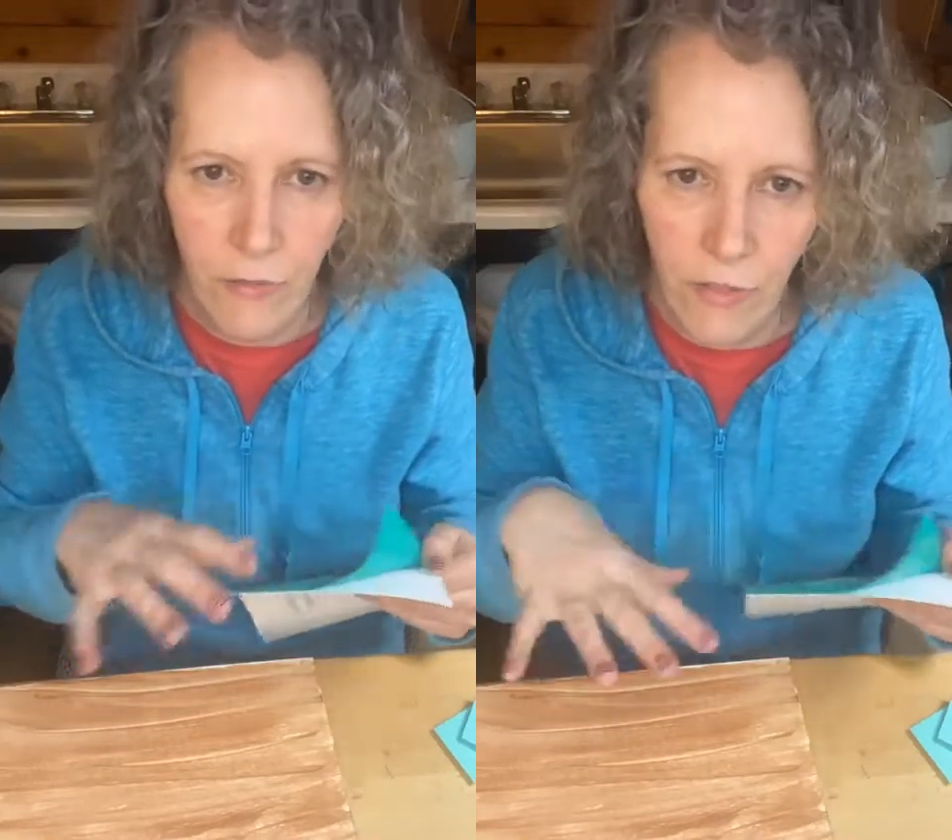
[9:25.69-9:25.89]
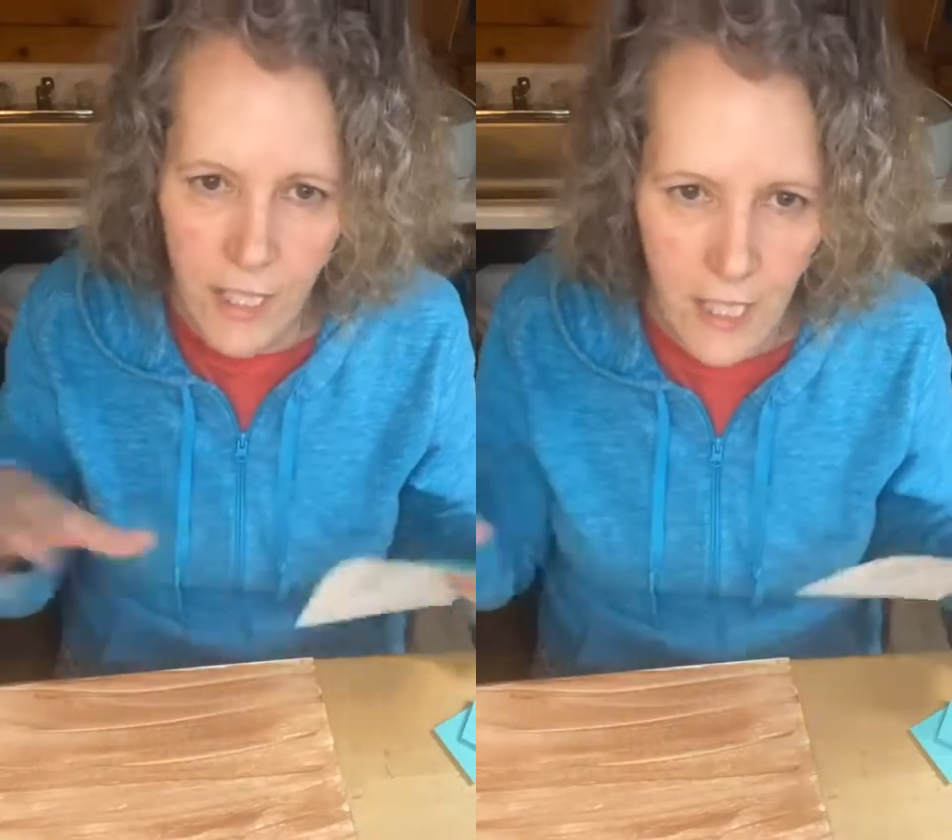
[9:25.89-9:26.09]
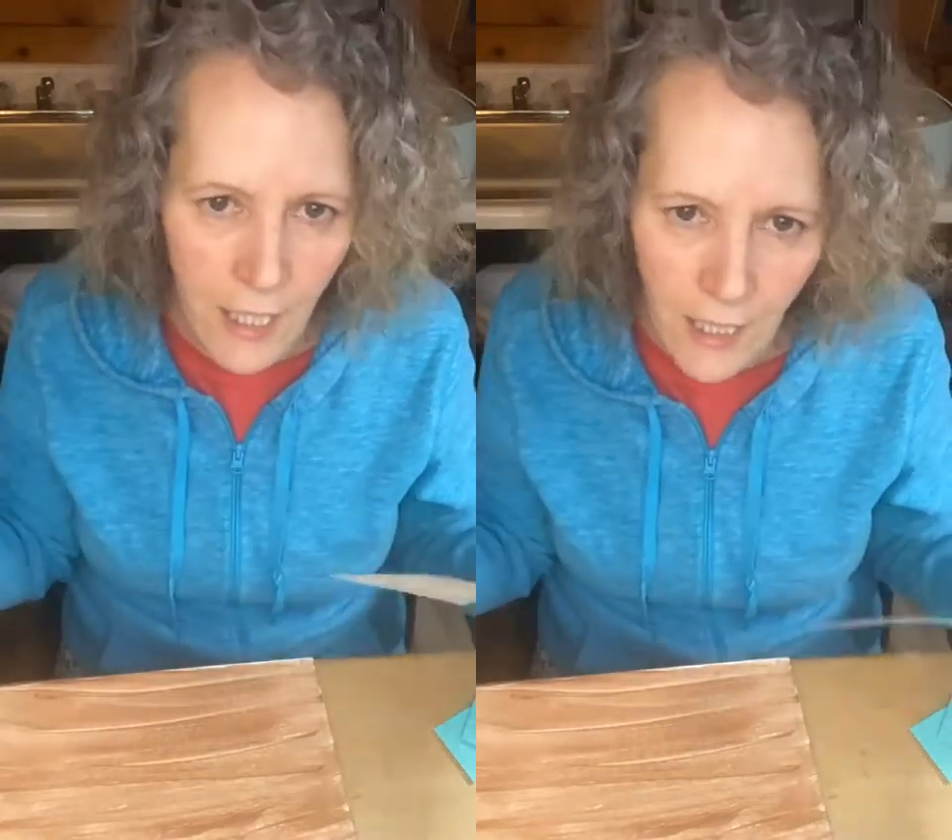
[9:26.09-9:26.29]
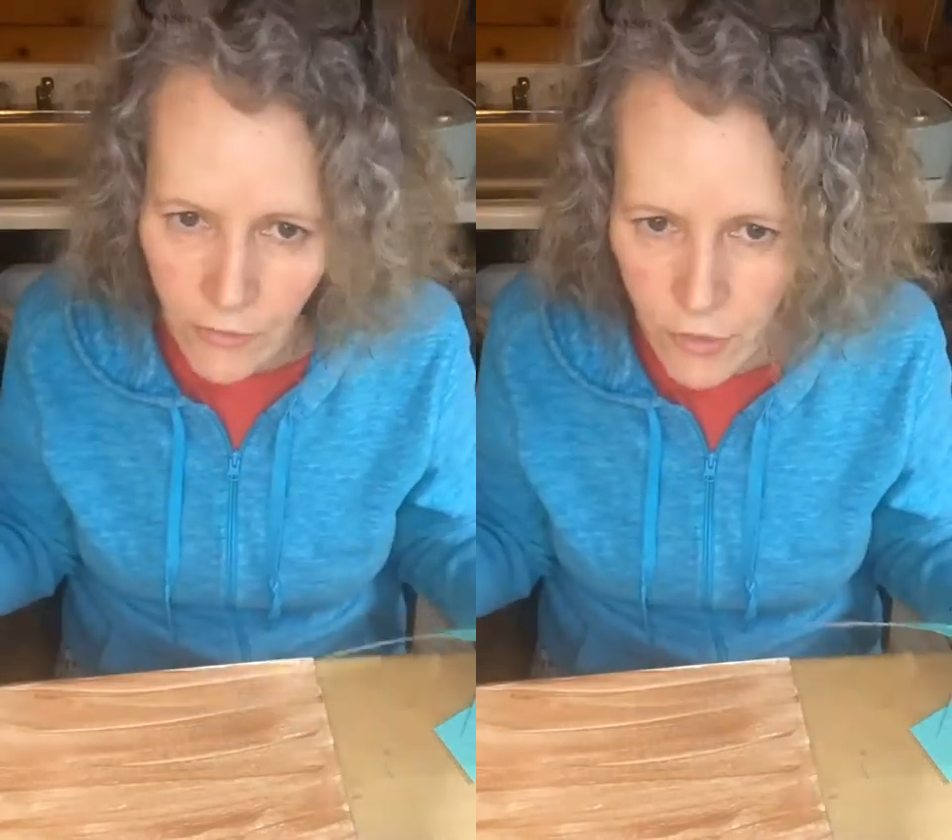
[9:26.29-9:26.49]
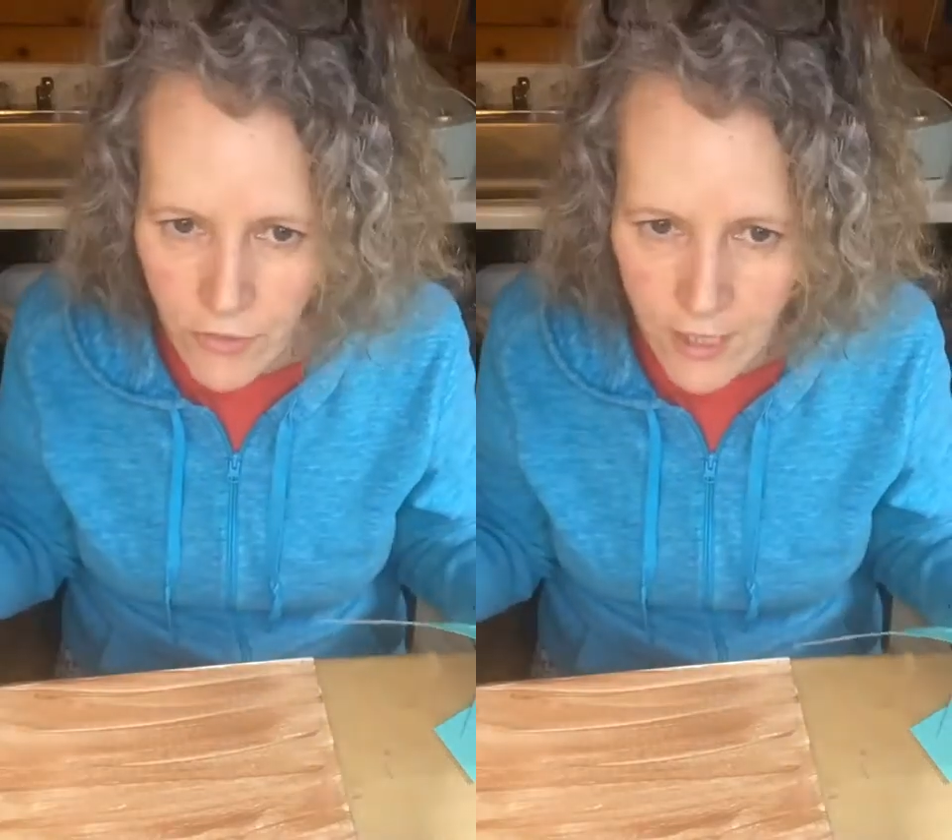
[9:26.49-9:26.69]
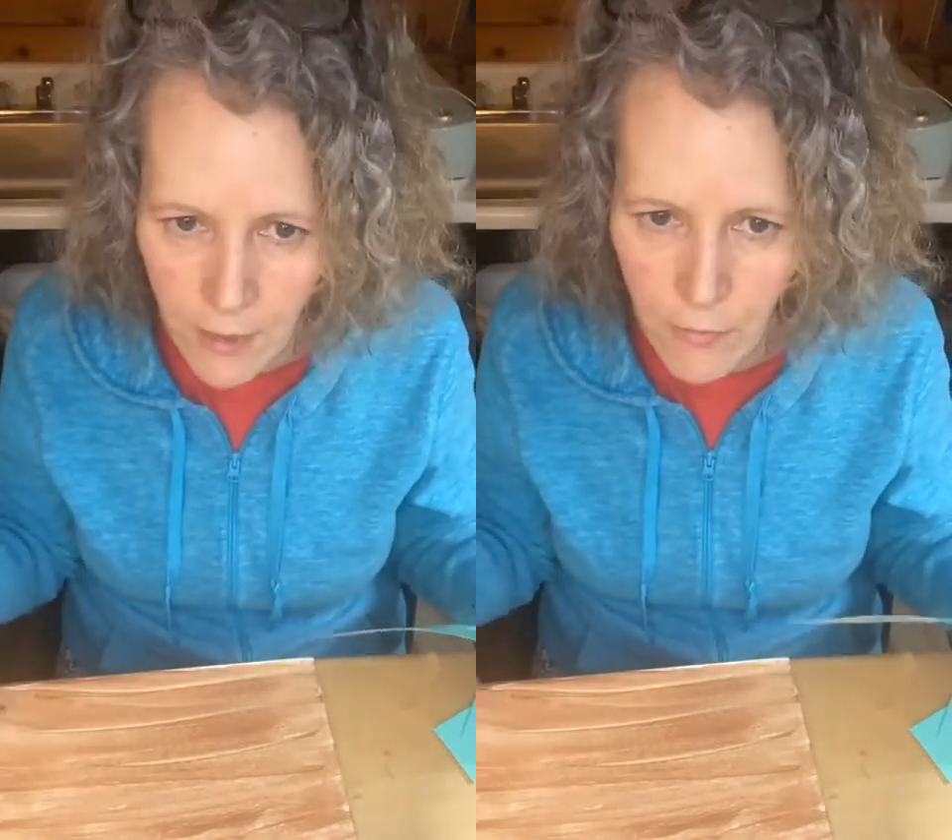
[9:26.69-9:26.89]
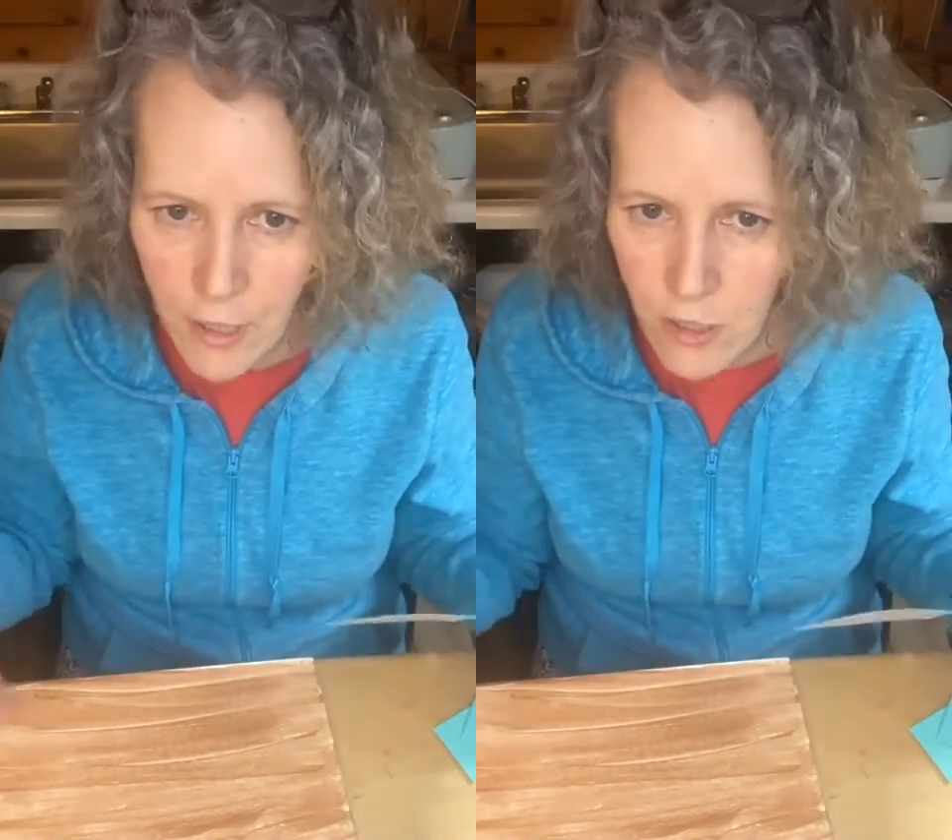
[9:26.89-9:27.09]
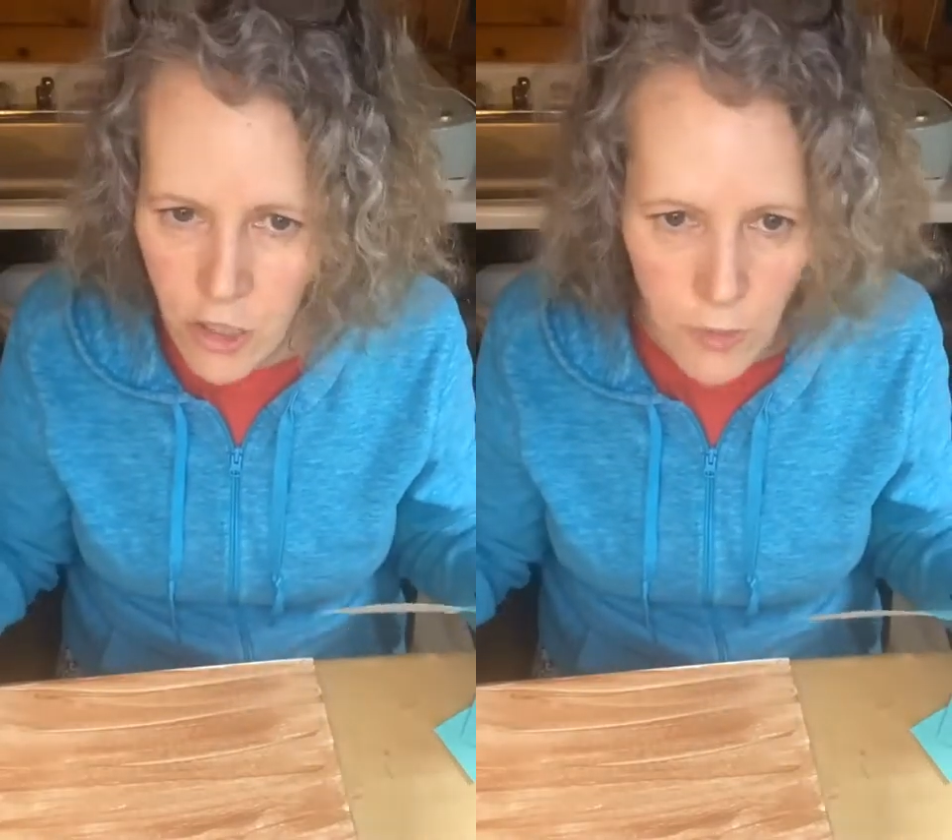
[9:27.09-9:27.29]
Fuzzing, if you've seen
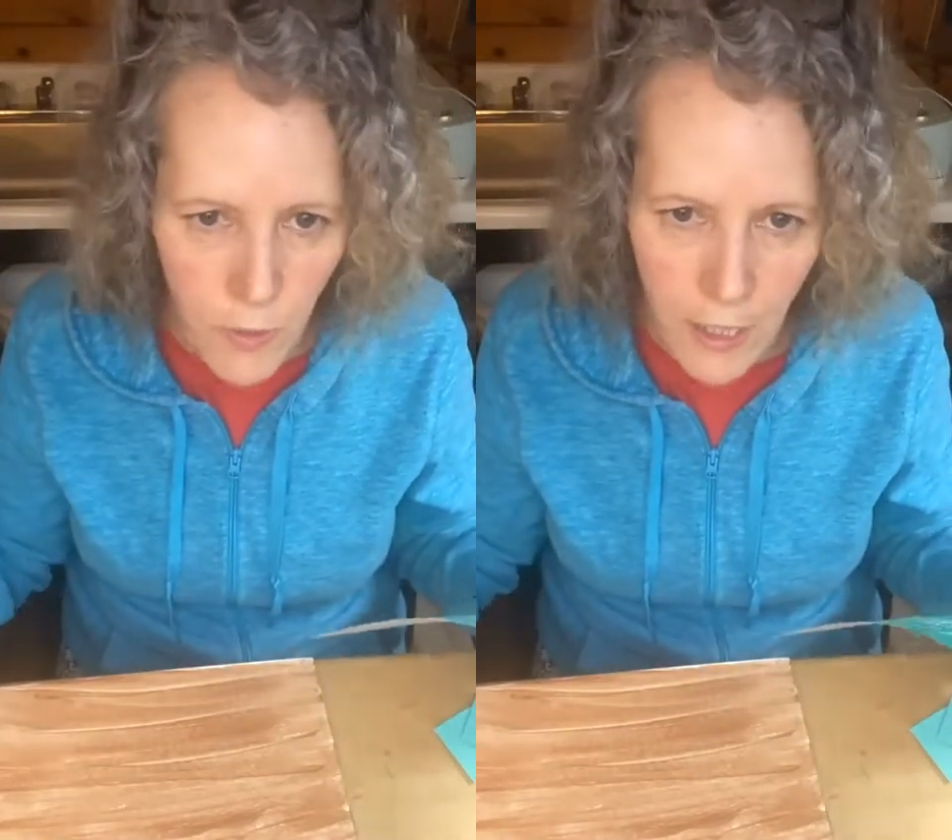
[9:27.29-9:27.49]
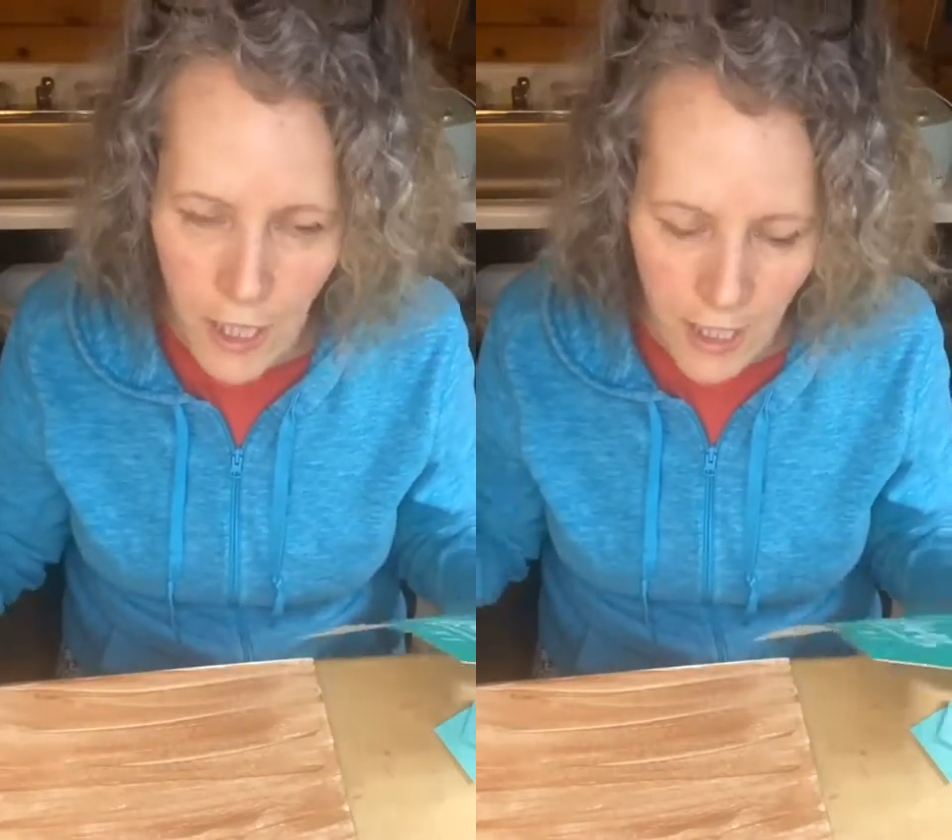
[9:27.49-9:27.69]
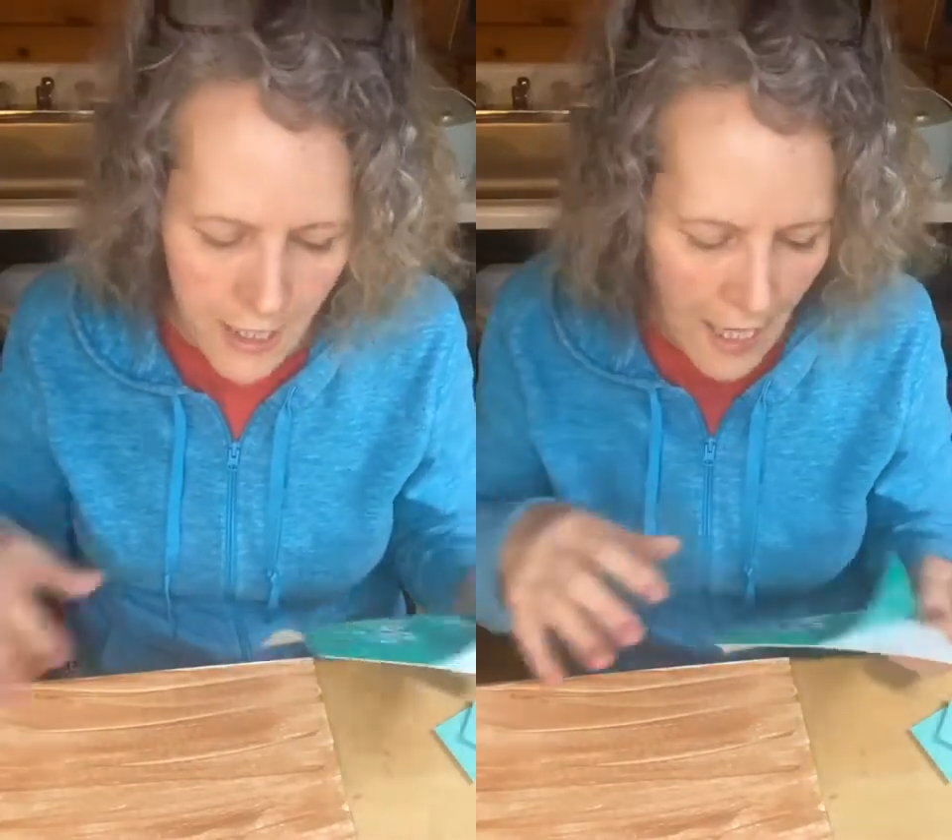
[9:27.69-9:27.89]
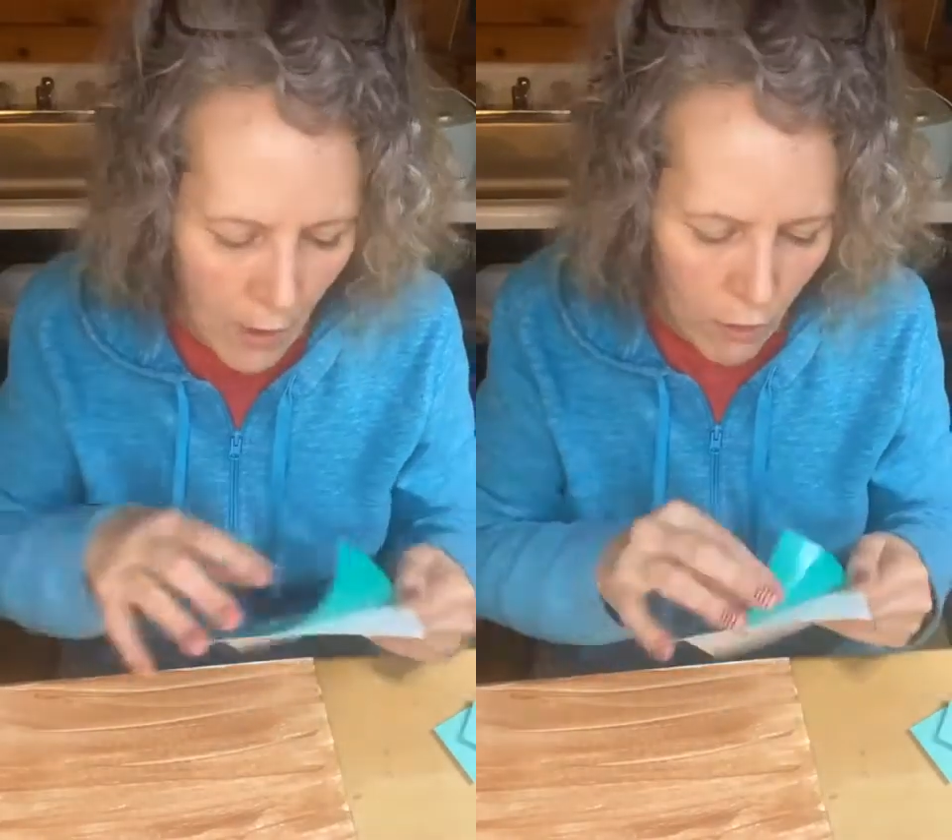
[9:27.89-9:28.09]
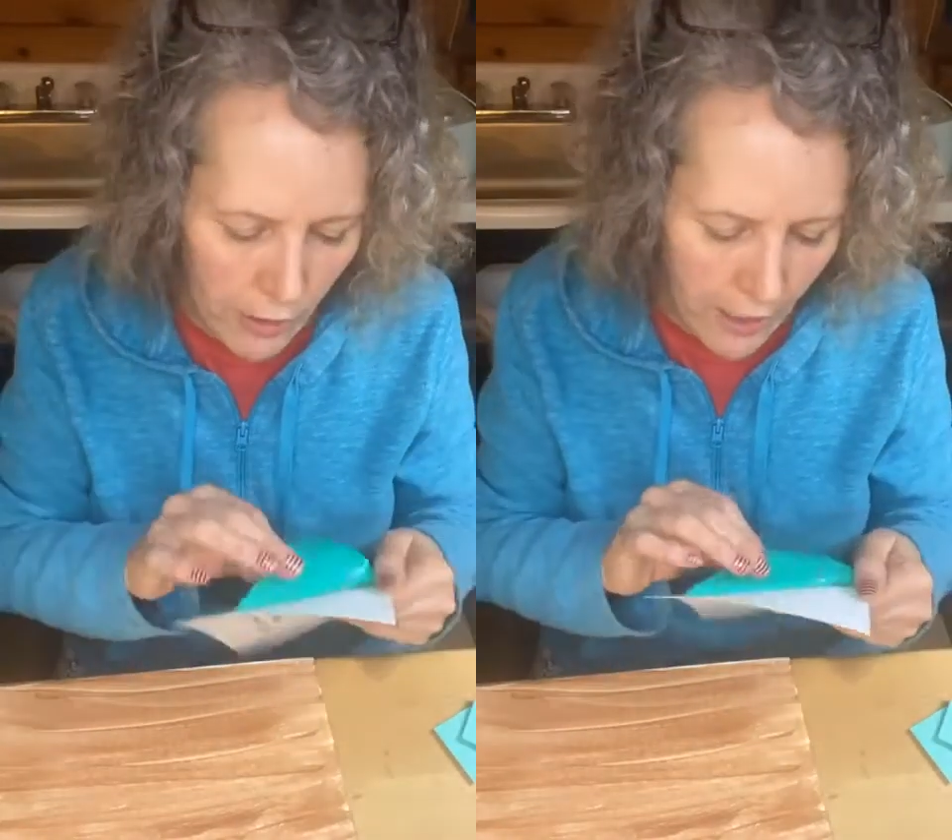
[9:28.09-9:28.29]
me, is just putting it on a towel,